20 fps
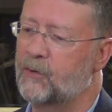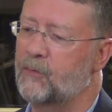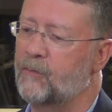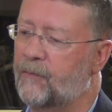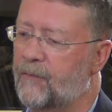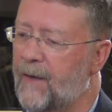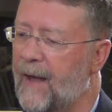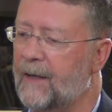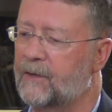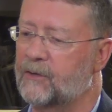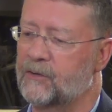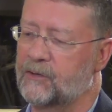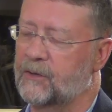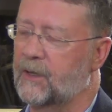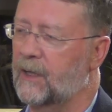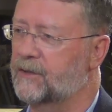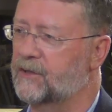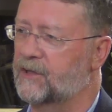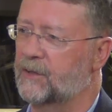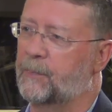two factors.
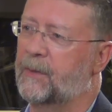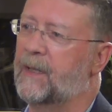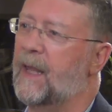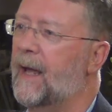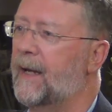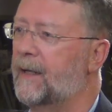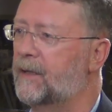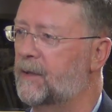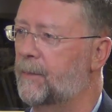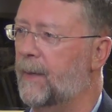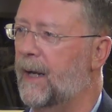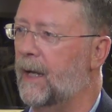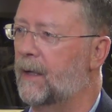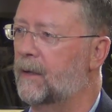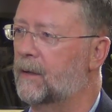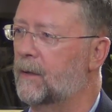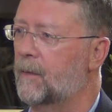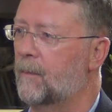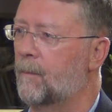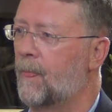You got supply and
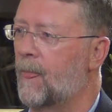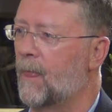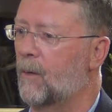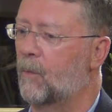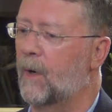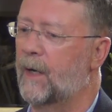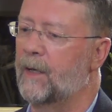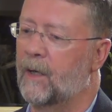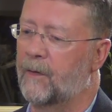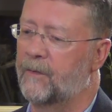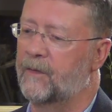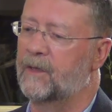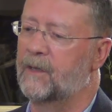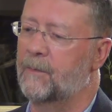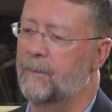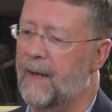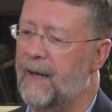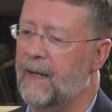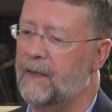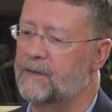demand, right? On the
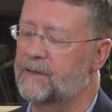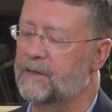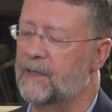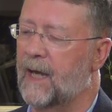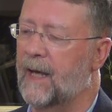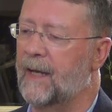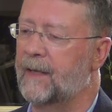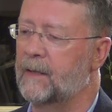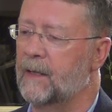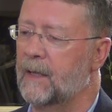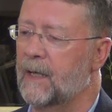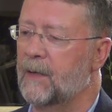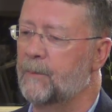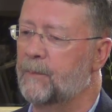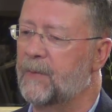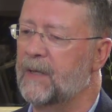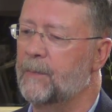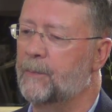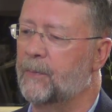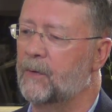demand side,
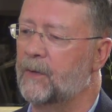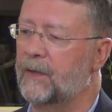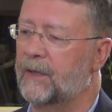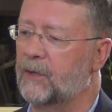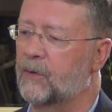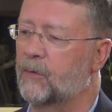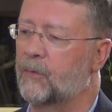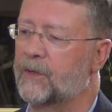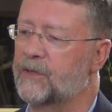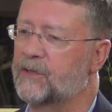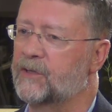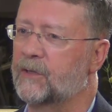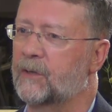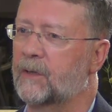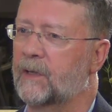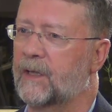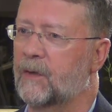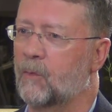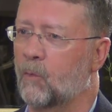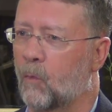people
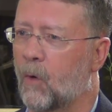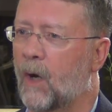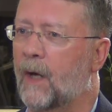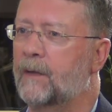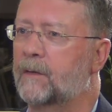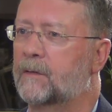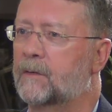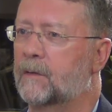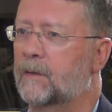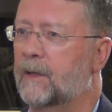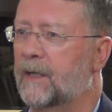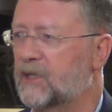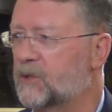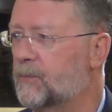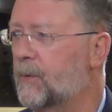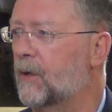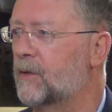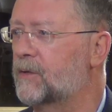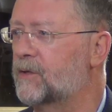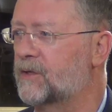increasingly want
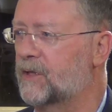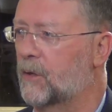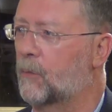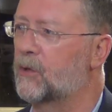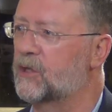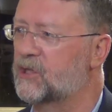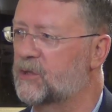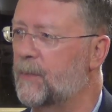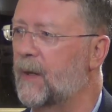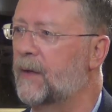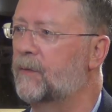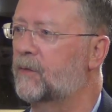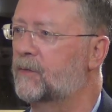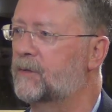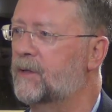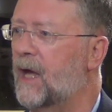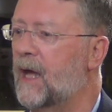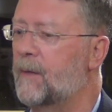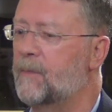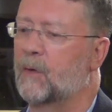experiences. They want to spend
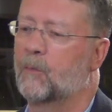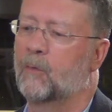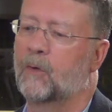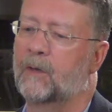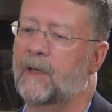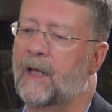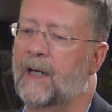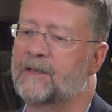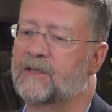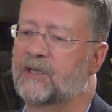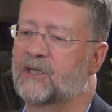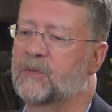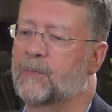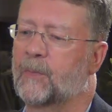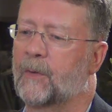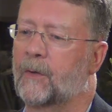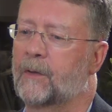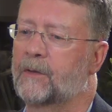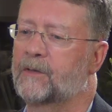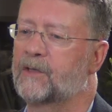their time. They realize
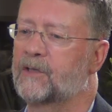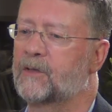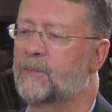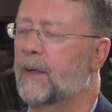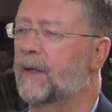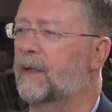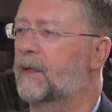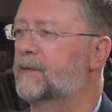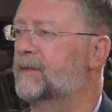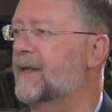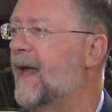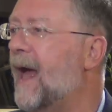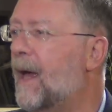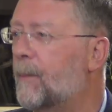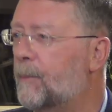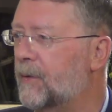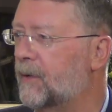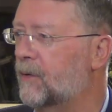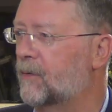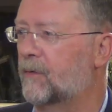experiences make us
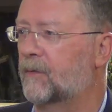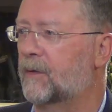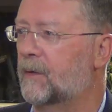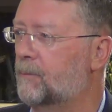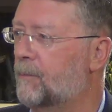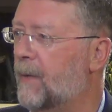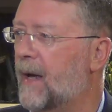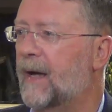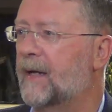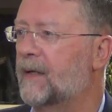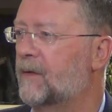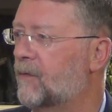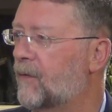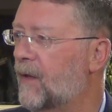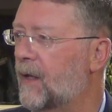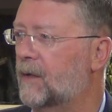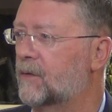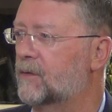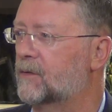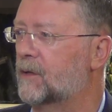happier than buying
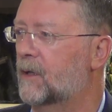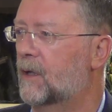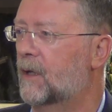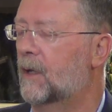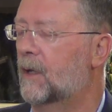things.